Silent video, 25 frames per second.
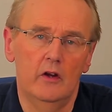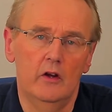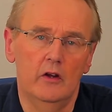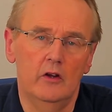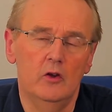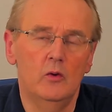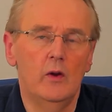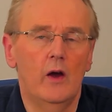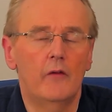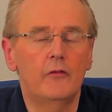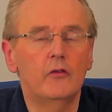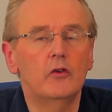
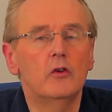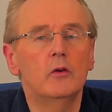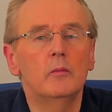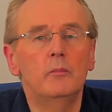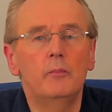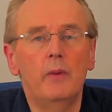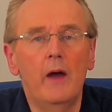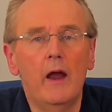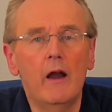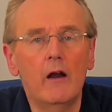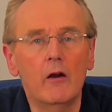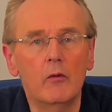You have to
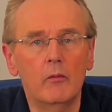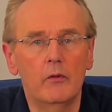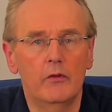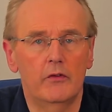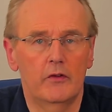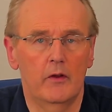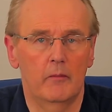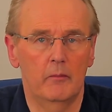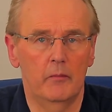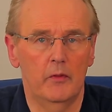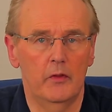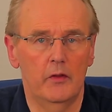compare it with
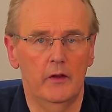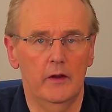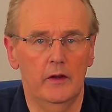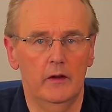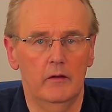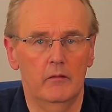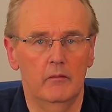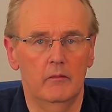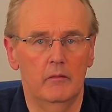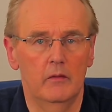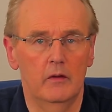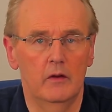something.
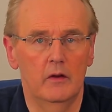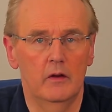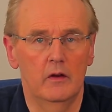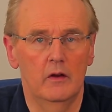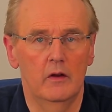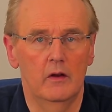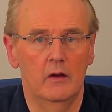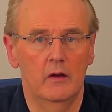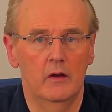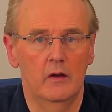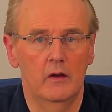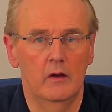
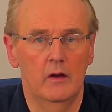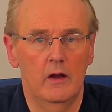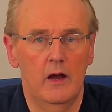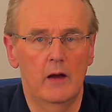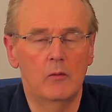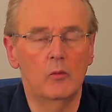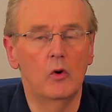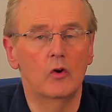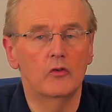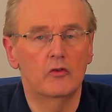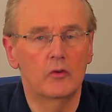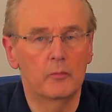
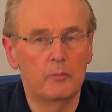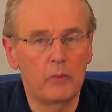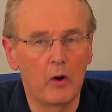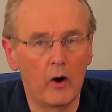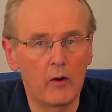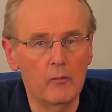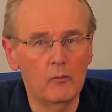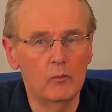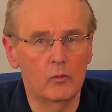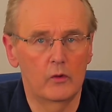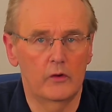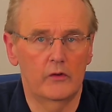And what
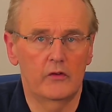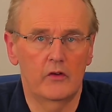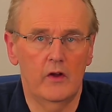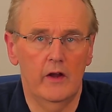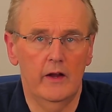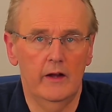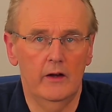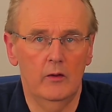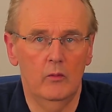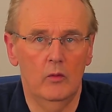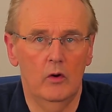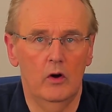DuPont was
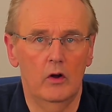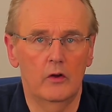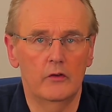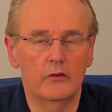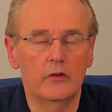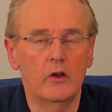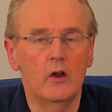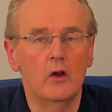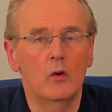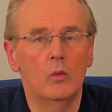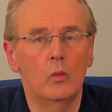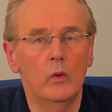saying
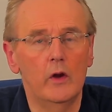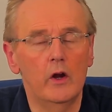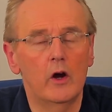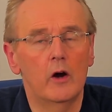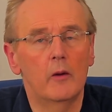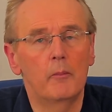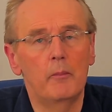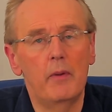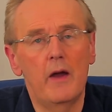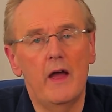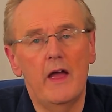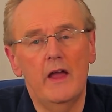was, we
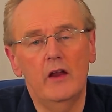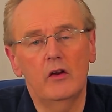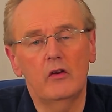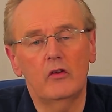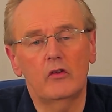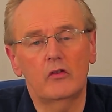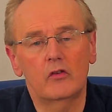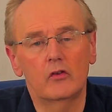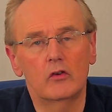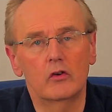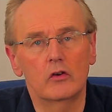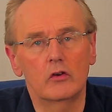are paying a
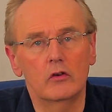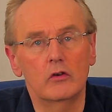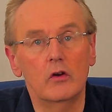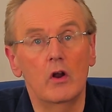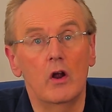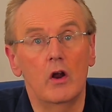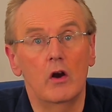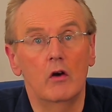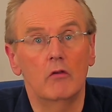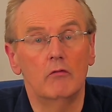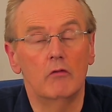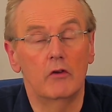
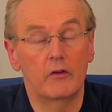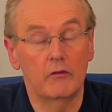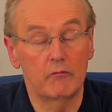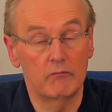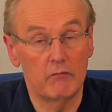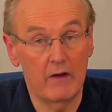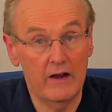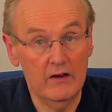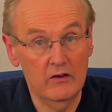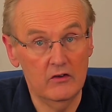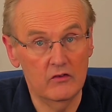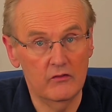certain
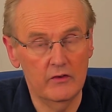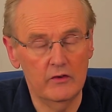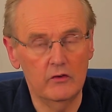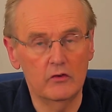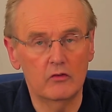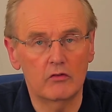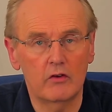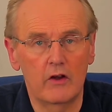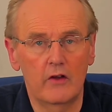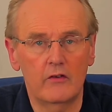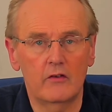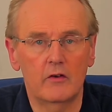rate of
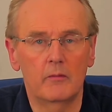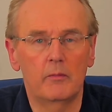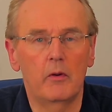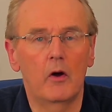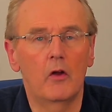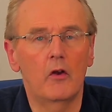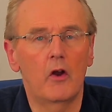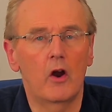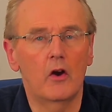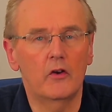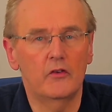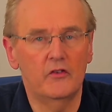interest
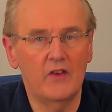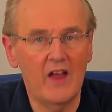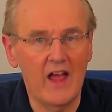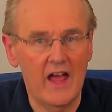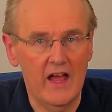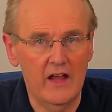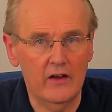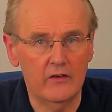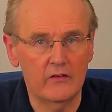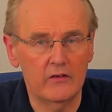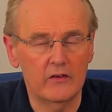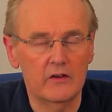upon our
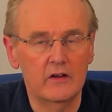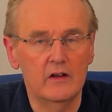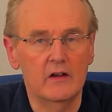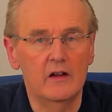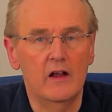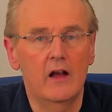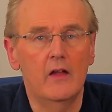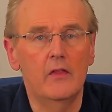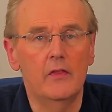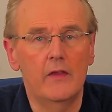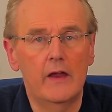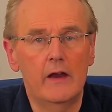debt,
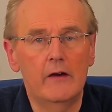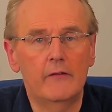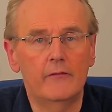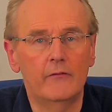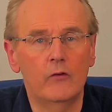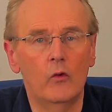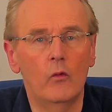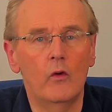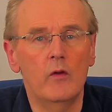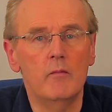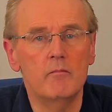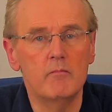and
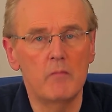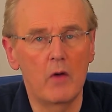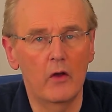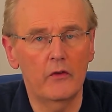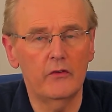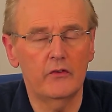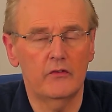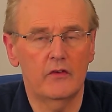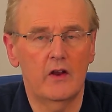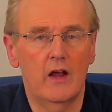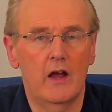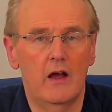therefore we
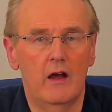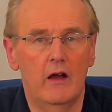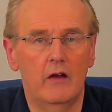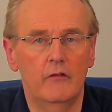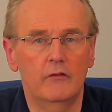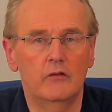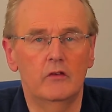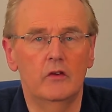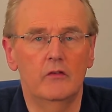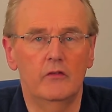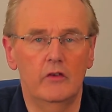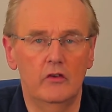must
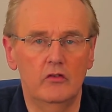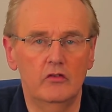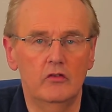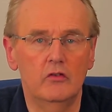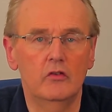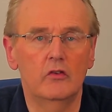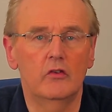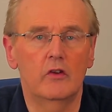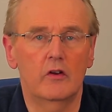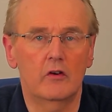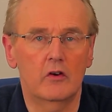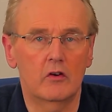have
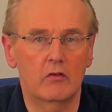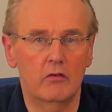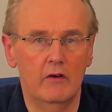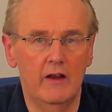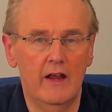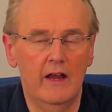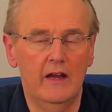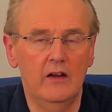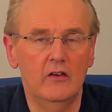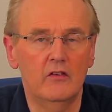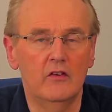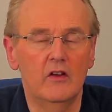divisions that
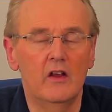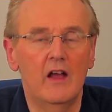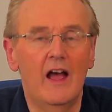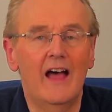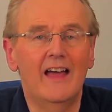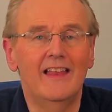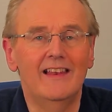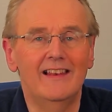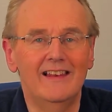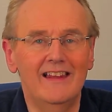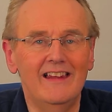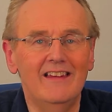create
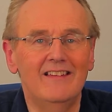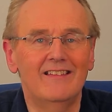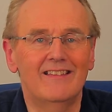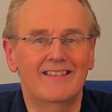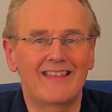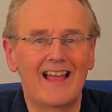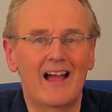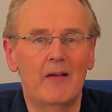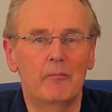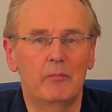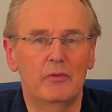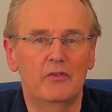at least
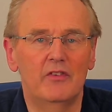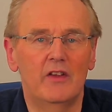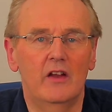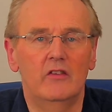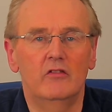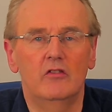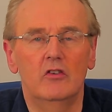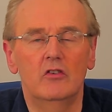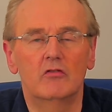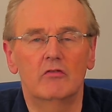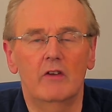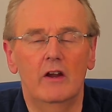that
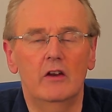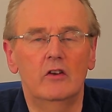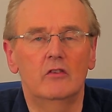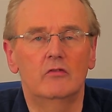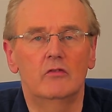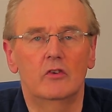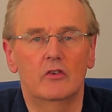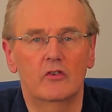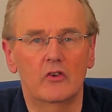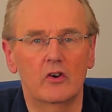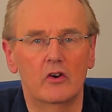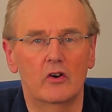percentage rate
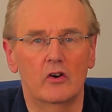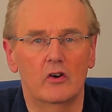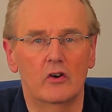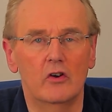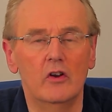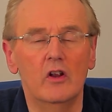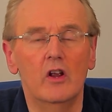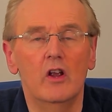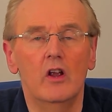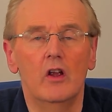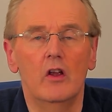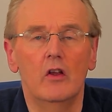of
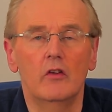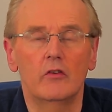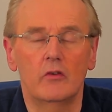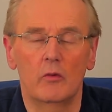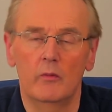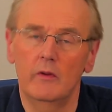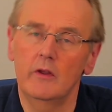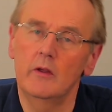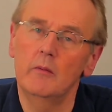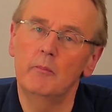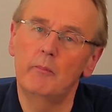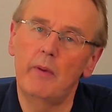return so
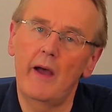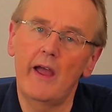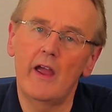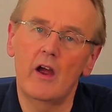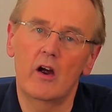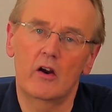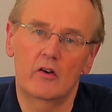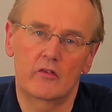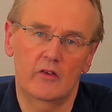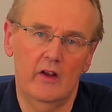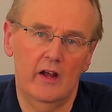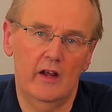we can pay
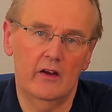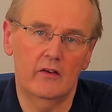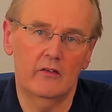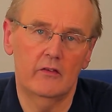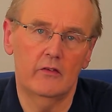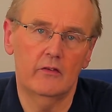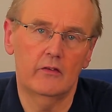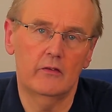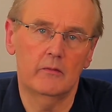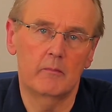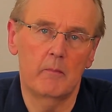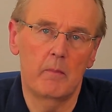our
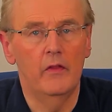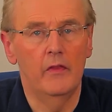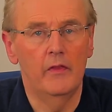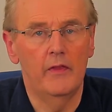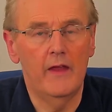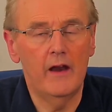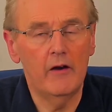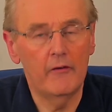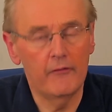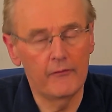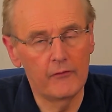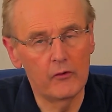debts.
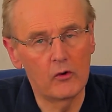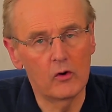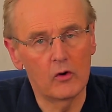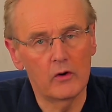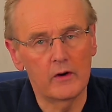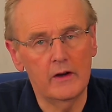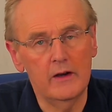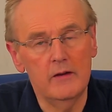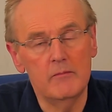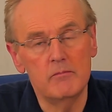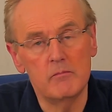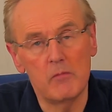
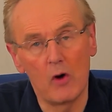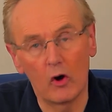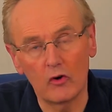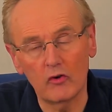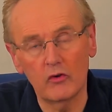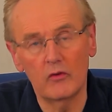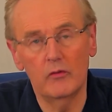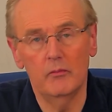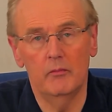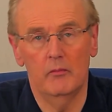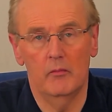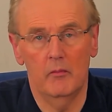Therefore, in
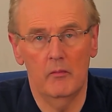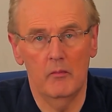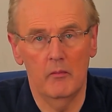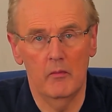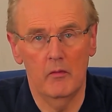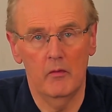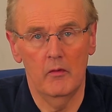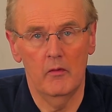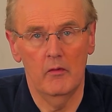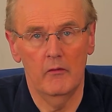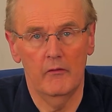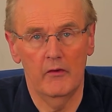modern
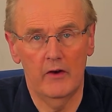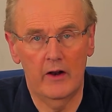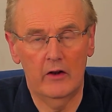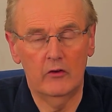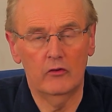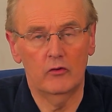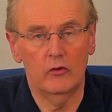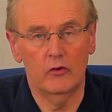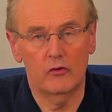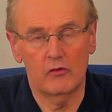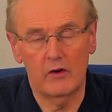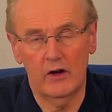
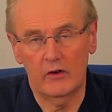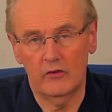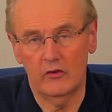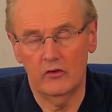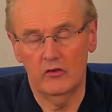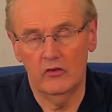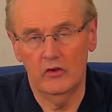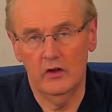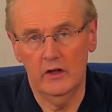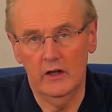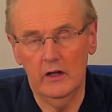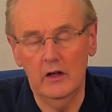financial
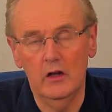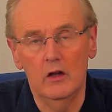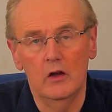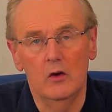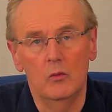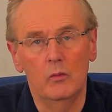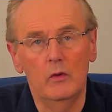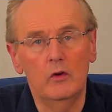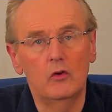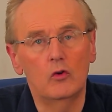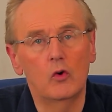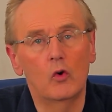strategy,
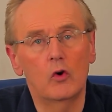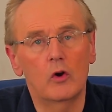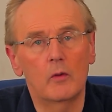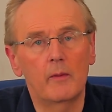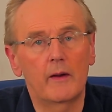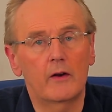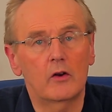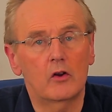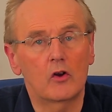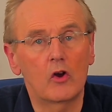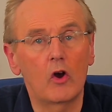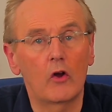we talk
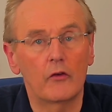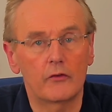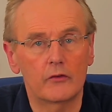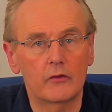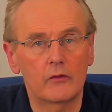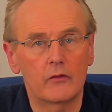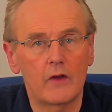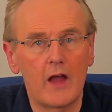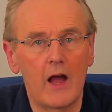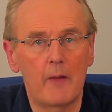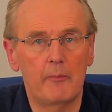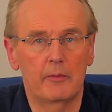about a cost
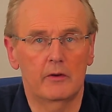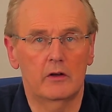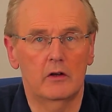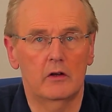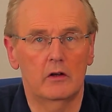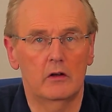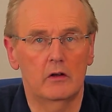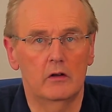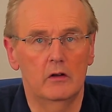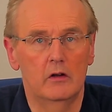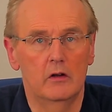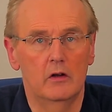of
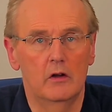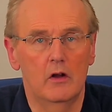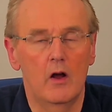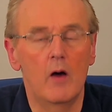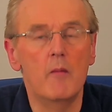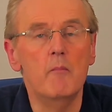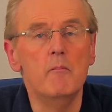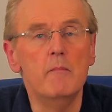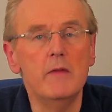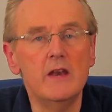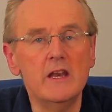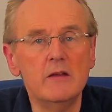capital,
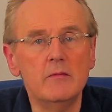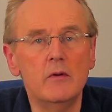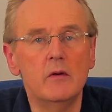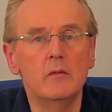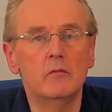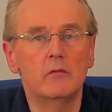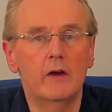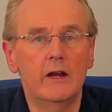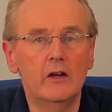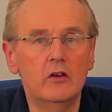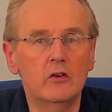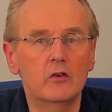a
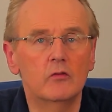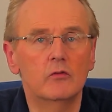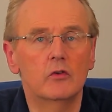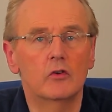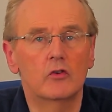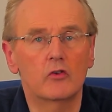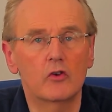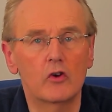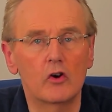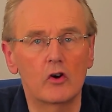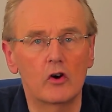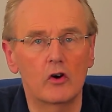minimum rate of
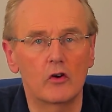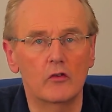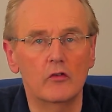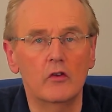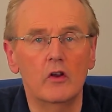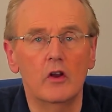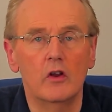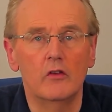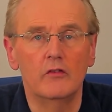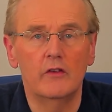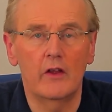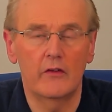return
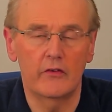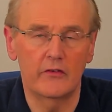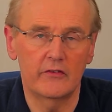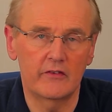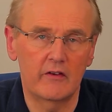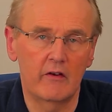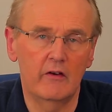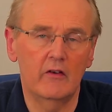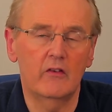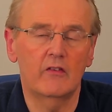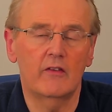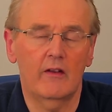
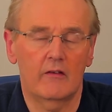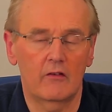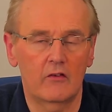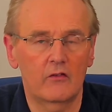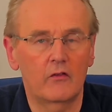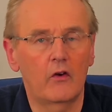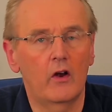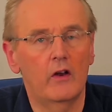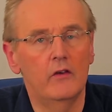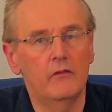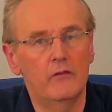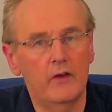necessary to
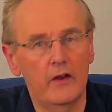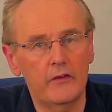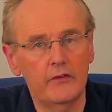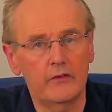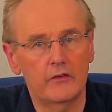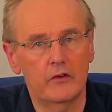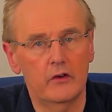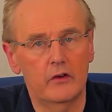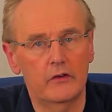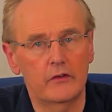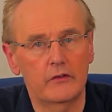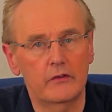satisfy
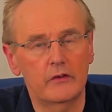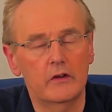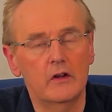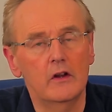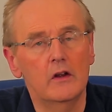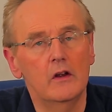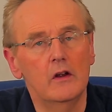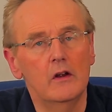investors.